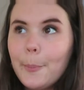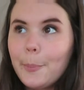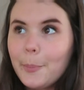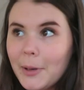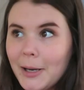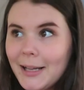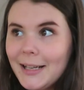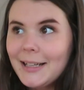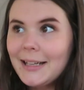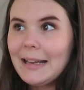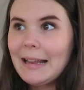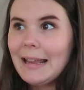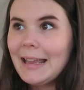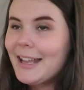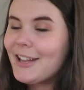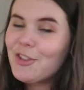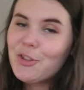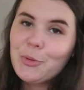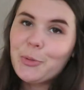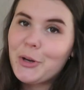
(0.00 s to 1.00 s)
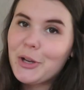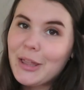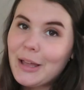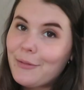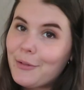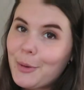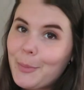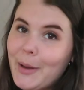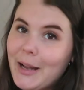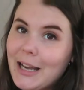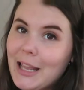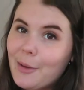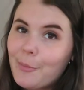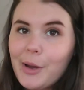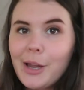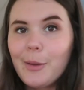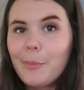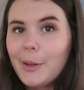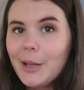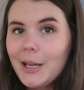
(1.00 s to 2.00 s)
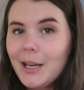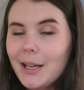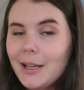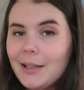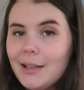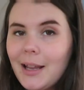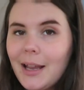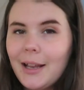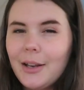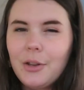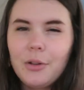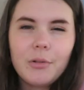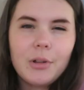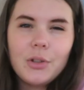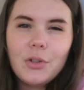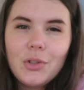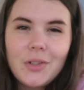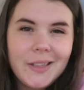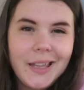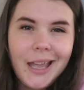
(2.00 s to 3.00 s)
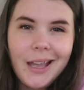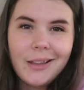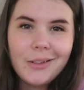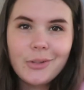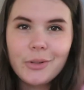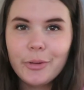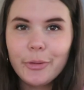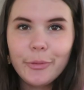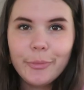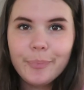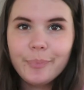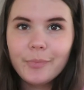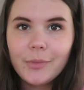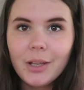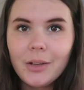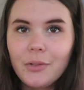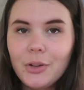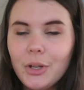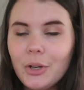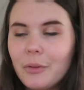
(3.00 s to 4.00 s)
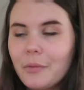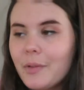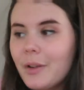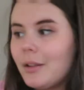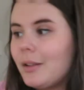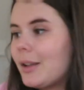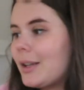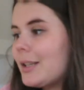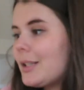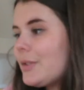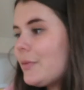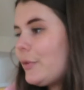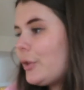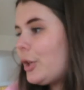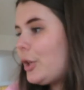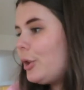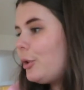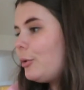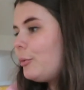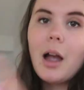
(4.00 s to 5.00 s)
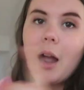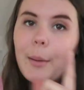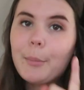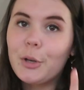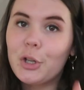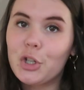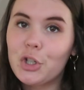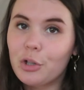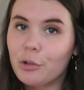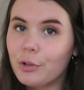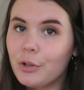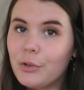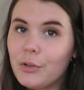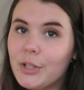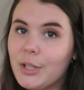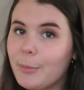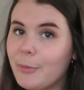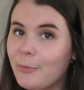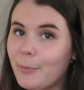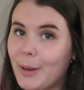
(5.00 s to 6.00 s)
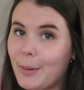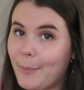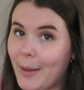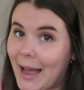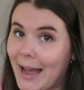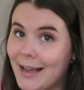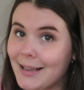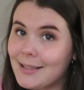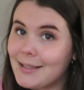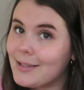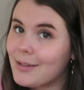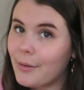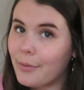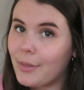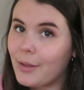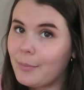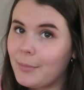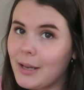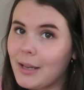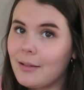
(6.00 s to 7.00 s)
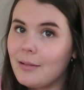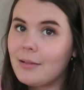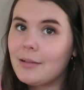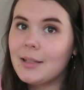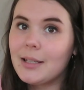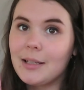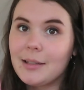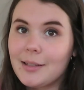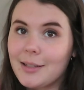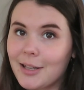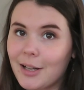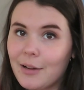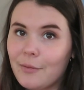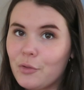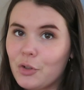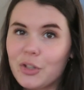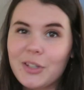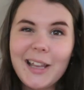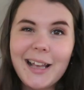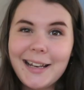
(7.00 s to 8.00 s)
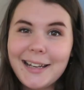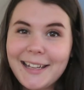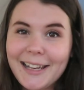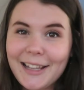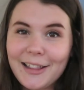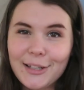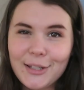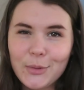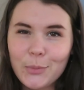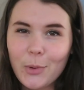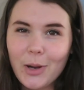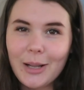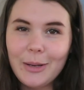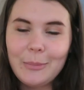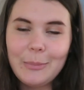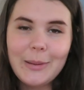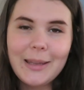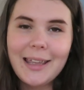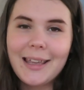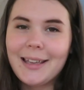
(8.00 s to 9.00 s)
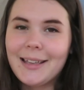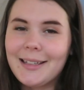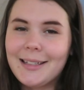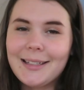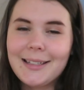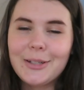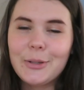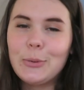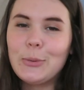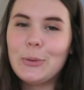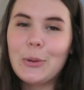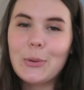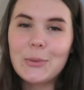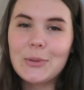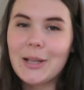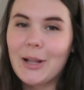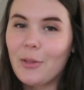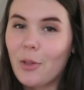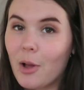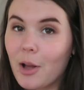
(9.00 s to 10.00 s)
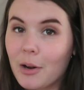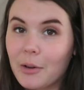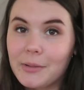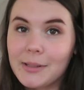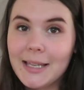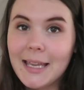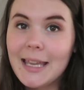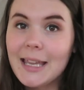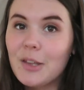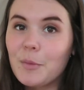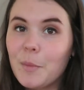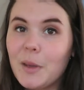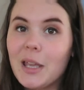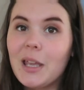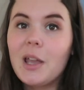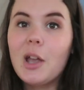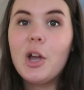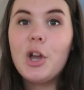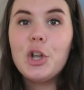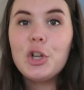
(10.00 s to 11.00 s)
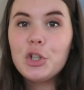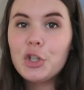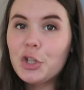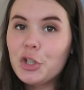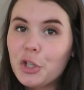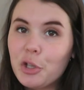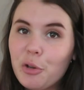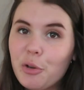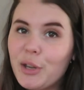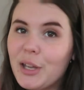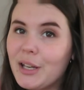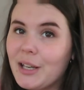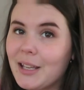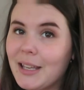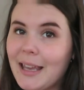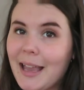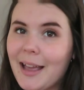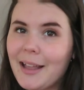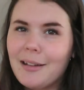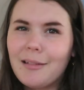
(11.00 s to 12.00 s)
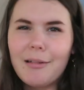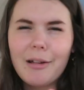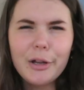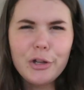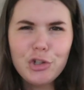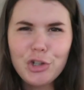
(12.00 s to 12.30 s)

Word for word: but it's worth every penny in my opinion, and you can just cancel if you don't feel like it's for you. I'm gonna show you some of my past thumbnails instead of just editing this one because who knows how long it'll take me, just so you can get a